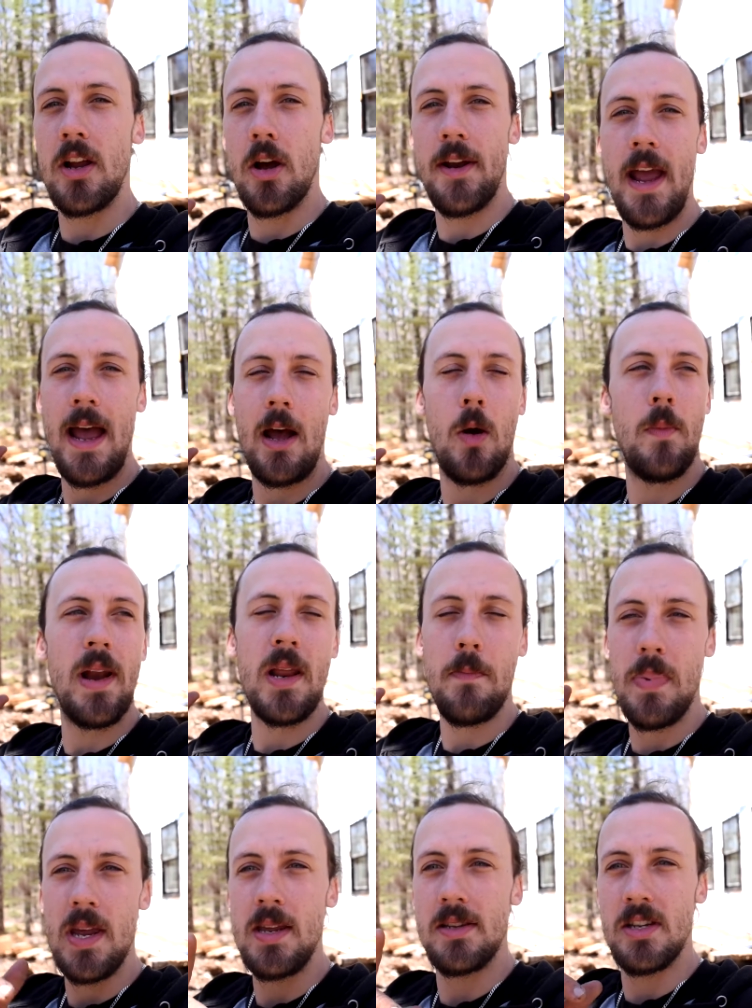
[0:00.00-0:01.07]
on how many
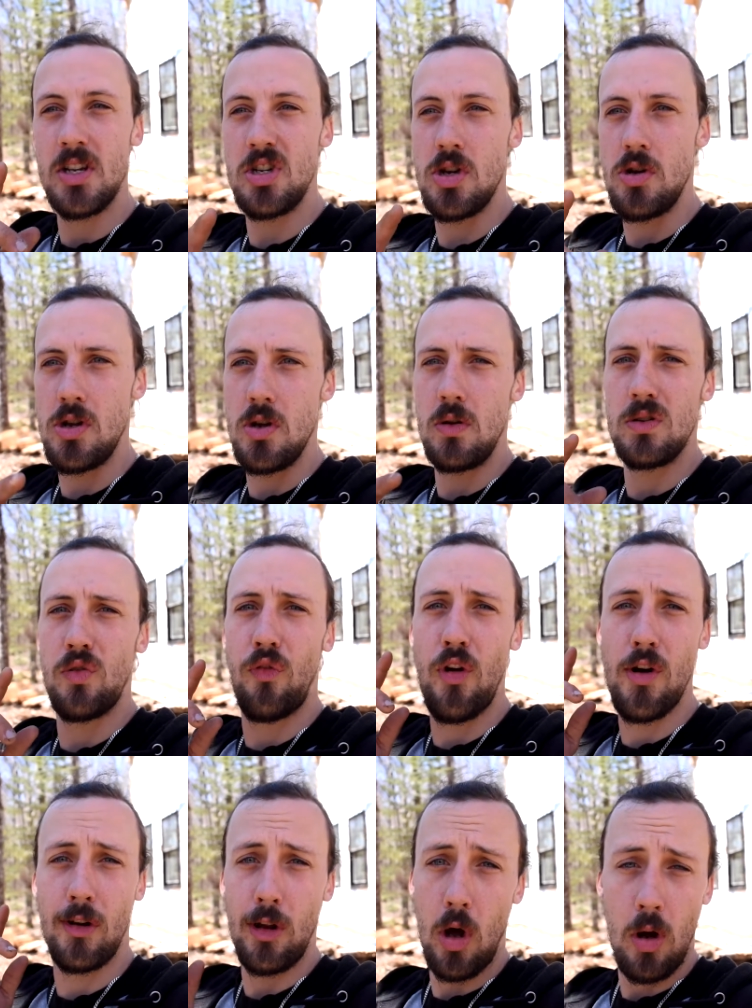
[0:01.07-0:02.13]
pieces you use for
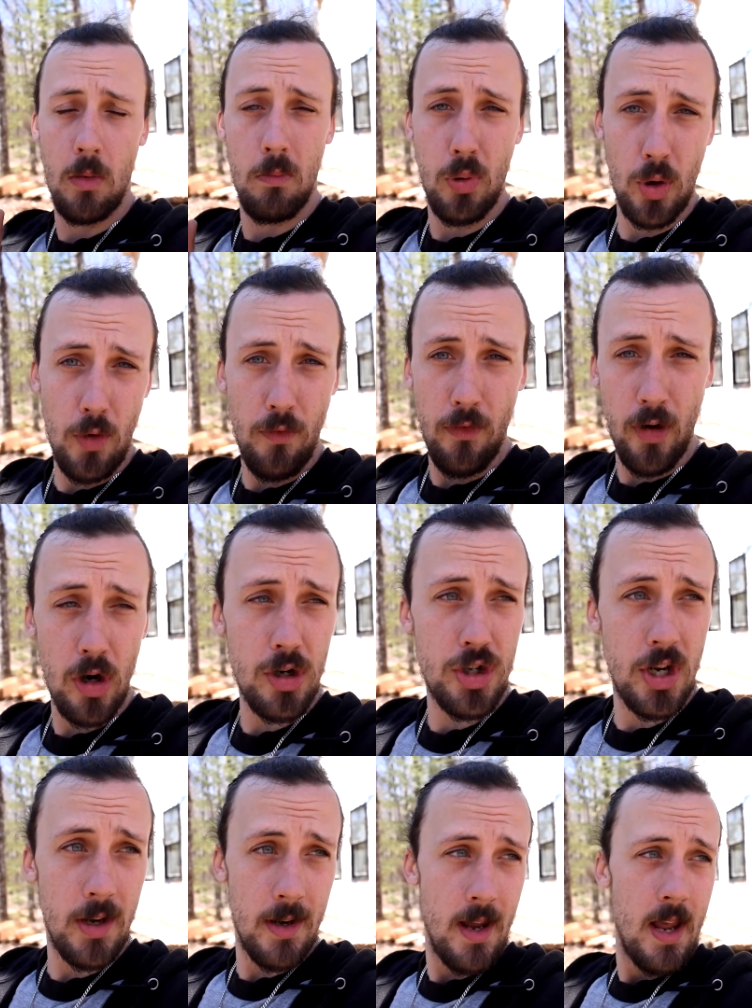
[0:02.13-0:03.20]
your long brew
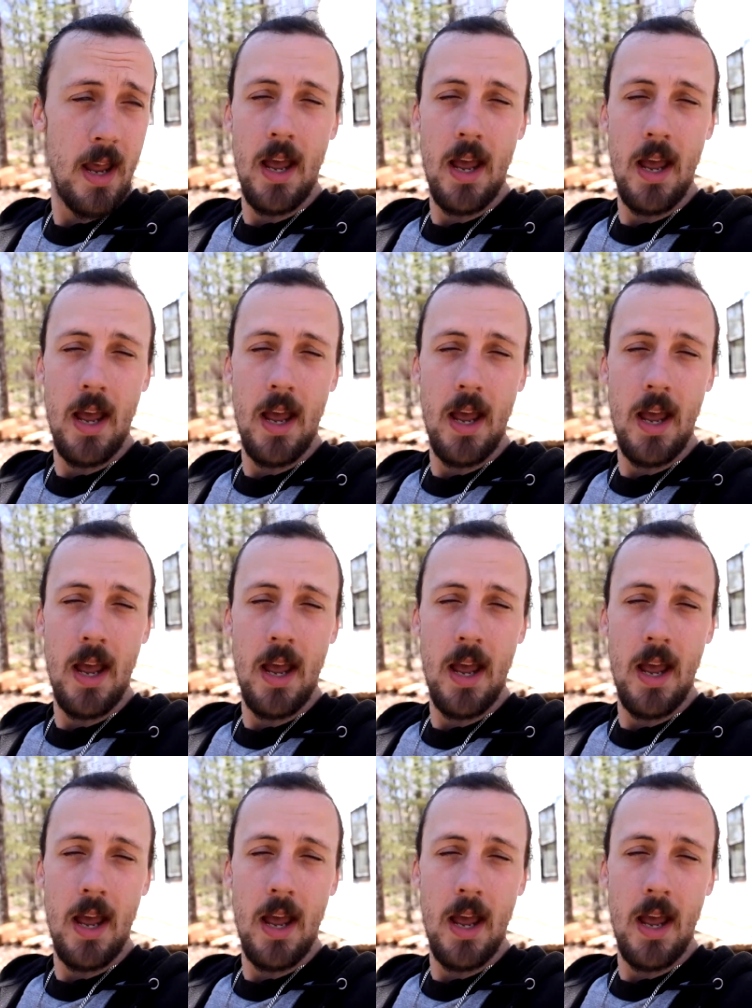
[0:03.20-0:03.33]
version,